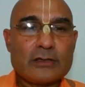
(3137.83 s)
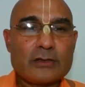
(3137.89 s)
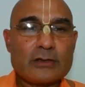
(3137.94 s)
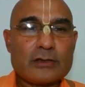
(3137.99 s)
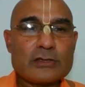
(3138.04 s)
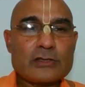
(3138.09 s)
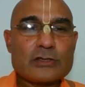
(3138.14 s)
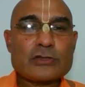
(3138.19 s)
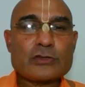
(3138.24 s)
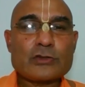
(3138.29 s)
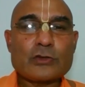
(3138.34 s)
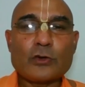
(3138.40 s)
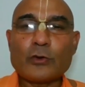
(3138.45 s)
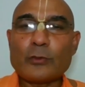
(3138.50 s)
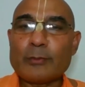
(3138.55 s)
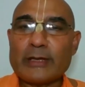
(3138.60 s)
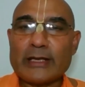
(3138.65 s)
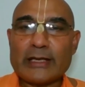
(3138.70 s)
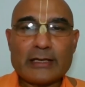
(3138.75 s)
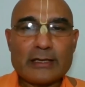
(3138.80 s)
So
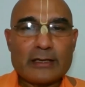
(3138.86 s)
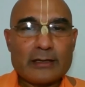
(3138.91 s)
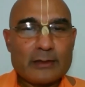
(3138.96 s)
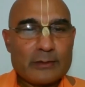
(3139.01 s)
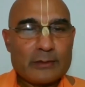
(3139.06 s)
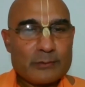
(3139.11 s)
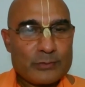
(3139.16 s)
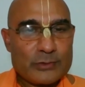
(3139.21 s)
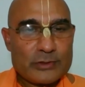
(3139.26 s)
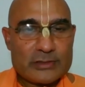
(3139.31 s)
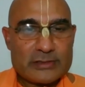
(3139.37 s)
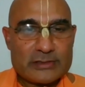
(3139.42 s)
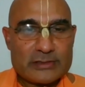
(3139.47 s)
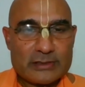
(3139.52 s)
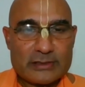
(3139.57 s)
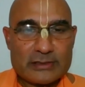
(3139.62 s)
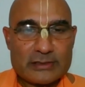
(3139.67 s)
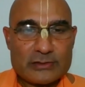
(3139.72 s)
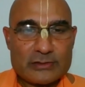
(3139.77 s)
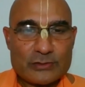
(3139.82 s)
many
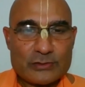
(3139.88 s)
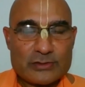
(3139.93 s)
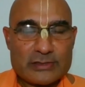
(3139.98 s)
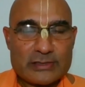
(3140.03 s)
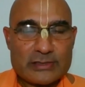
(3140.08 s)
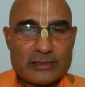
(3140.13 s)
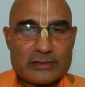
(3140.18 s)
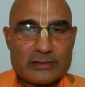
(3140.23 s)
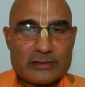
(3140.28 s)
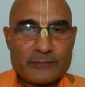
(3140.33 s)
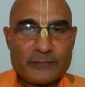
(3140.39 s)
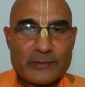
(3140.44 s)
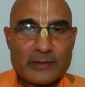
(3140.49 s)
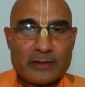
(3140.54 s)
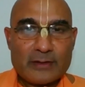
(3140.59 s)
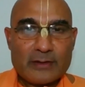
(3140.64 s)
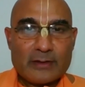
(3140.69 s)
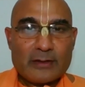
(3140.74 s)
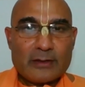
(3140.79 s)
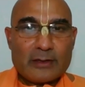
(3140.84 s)
personal associates.
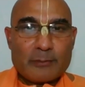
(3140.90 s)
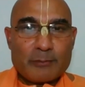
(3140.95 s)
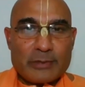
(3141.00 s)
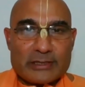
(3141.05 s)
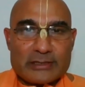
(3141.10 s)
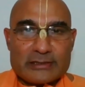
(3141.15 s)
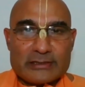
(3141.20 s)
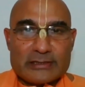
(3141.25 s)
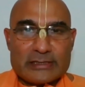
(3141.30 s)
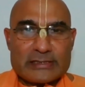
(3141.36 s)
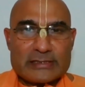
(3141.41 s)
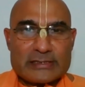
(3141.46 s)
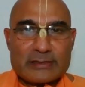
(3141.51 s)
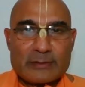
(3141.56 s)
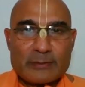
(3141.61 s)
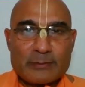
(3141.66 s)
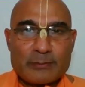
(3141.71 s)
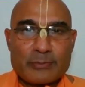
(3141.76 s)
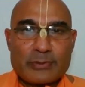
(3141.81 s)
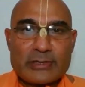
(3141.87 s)
But this
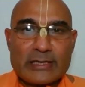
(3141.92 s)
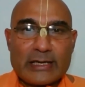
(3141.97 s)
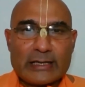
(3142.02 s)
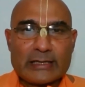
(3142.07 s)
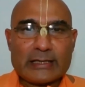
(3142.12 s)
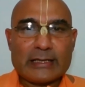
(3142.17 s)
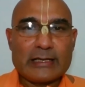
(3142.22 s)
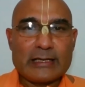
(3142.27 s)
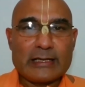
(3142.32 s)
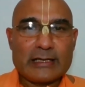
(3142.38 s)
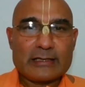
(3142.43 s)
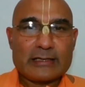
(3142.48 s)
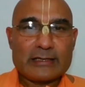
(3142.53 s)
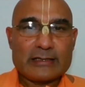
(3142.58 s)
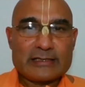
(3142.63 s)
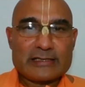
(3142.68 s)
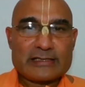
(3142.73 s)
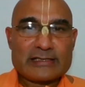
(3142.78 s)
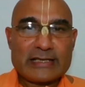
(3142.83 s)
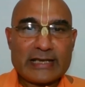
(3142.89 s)
Prananath,
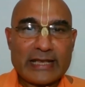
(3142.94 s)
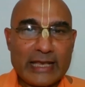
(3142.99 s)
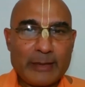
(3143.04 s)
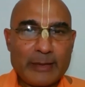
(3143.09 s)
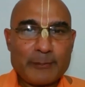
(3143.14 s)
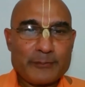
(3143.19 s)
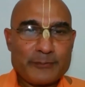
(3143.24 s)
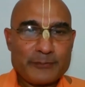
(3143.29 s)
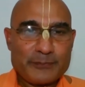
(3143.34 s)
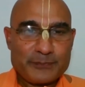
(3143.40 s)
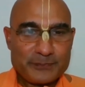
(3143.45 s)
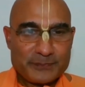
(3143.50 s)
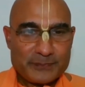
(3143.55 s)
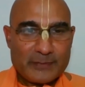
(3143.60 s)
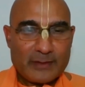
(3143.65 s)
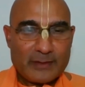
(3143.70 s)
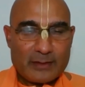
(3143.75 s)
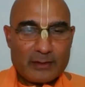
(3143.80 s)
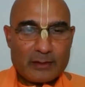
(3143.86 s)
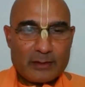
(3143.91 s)
this name,
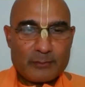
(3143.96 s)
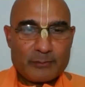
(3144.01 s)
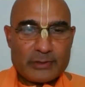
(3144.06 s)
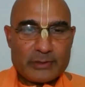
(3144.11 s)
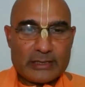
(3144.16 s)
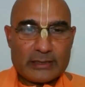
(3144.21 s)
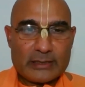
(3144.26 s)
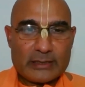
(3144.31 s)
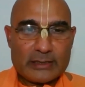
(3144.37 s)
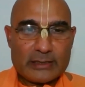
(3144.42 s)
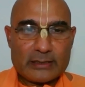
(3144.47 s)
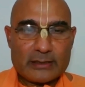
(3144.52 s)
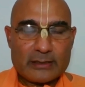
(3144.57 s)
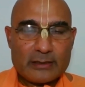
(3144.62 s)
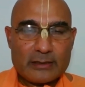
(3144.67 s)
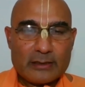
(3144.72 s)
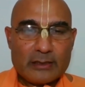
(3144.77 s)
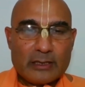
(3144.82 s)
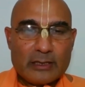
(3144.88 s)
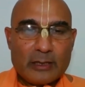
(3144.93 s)
Prananath
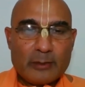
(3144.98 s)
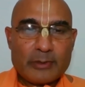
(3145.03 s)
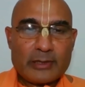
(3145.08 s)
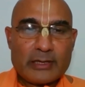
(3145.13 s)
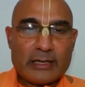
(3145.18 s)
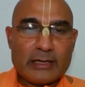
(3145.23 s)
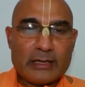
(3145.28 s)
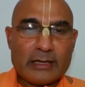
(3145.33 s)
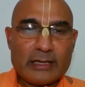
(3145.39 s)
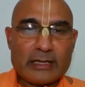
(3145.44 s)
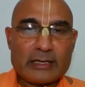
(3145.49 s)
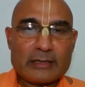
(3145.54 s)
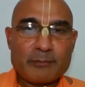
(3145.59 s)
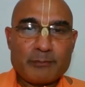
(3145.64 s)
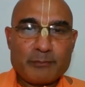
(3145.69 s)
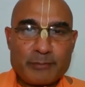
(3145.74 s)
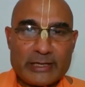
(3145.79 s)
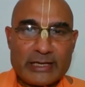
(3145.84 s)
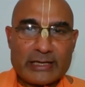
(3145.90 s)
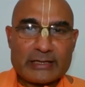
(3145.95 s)

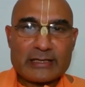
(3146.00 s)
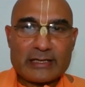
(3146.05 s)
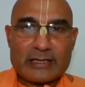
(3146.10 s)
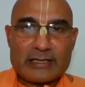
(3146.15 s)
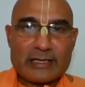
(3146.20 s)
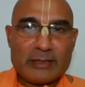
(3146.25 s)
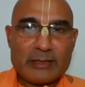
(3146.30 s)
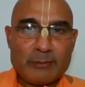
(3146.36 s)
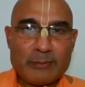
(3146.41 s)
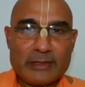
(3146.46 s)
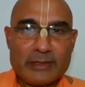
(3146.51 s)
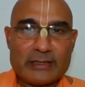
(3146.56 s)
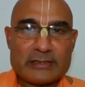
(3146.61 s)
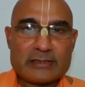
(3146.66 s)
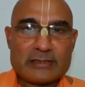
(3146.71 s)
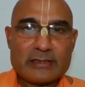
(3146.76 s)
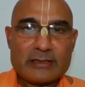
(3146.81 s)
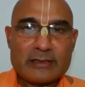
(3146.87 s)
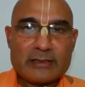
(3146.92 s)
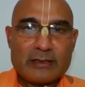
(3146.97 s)
practically
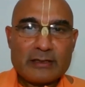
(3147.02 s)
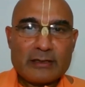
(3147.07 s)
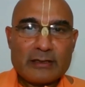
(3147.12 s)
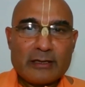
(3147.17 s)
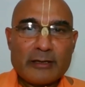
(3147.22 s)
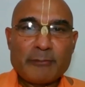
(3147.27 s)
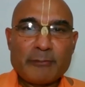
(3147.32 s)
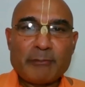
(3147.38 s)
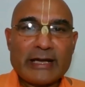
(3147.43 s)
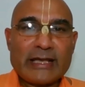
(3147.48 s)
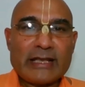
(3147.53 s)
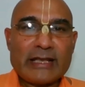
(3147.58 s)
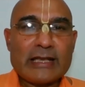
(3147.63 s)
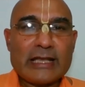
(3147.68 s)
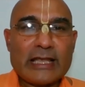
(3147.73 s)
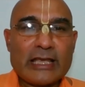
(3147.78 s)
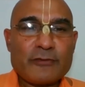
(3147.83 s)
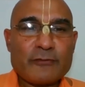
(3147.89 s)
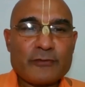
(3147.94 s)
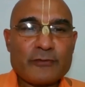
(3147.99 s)
means my
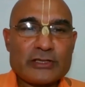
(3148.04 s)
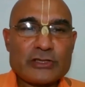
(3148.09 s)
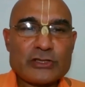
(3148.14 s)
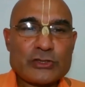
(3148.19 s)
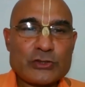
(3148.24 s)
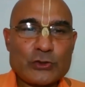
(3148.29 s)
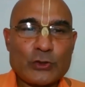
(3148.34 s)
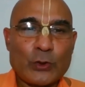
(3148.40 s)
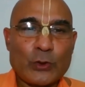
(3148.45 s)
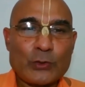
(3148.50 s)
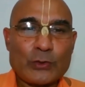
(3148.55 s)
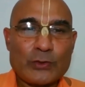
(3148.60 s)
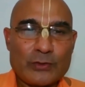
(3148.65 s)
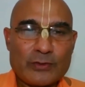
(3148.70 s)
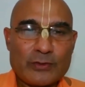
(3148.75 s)
life and soul,